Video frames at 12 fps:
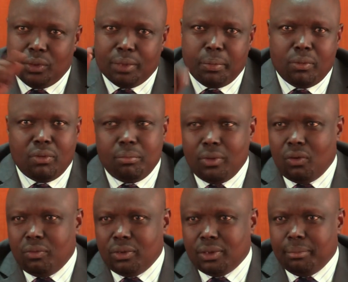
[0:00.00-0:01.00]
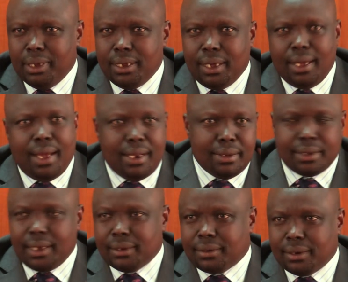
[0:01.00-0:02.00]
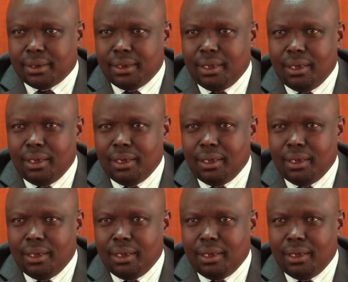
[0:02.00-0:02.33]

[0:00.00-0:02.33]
the people of the media and the country,